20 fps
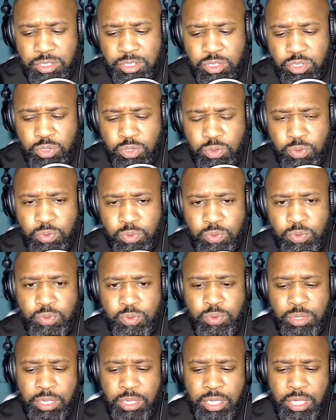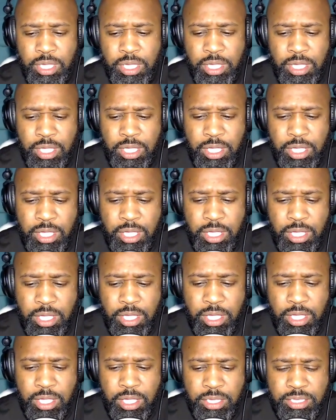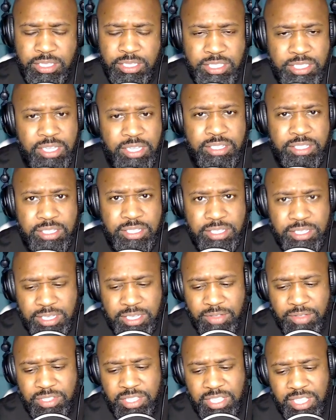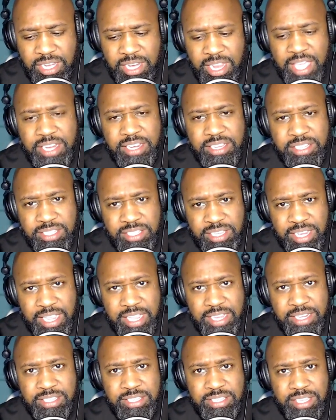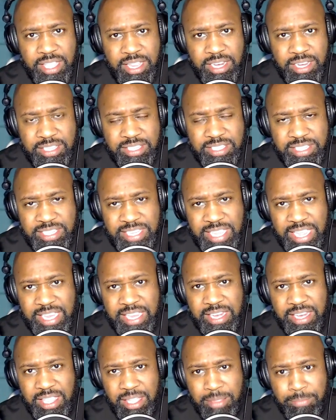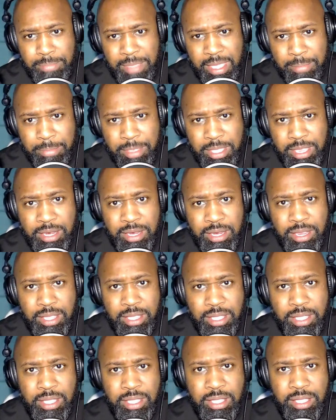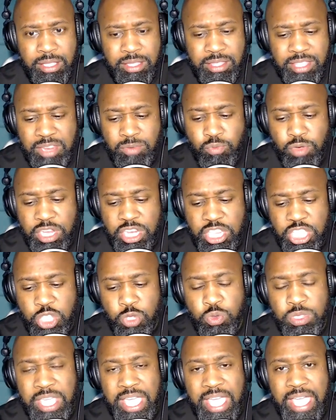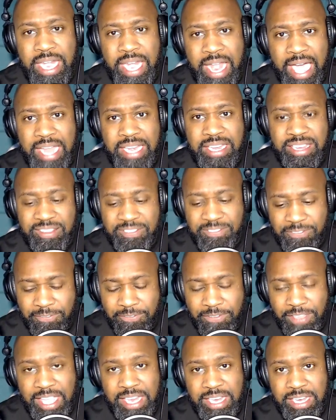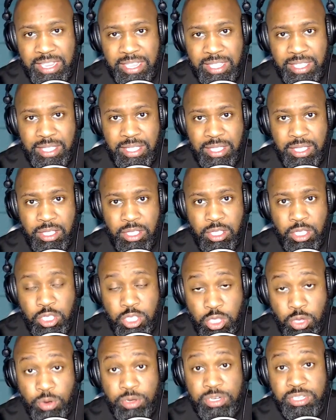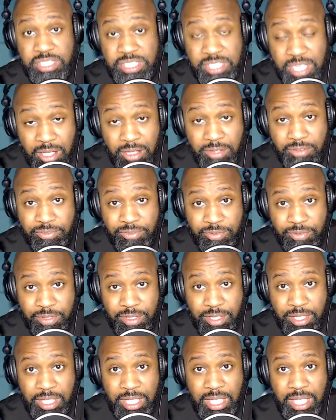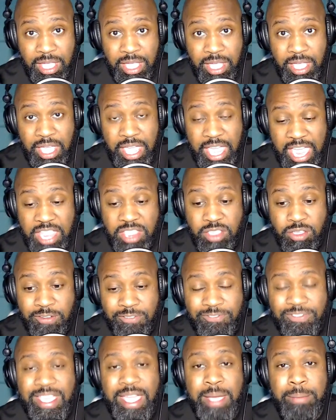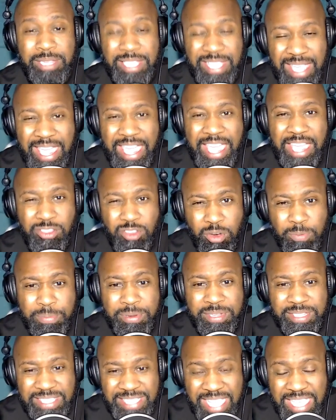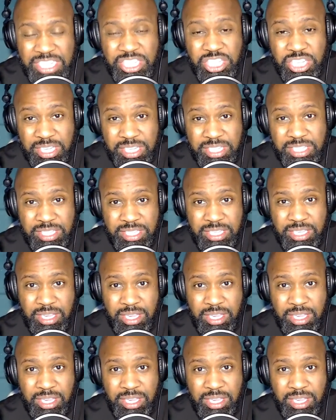to the citizens of the United States in the Second Amendment than when you cannot defend yourself and your family and your possessions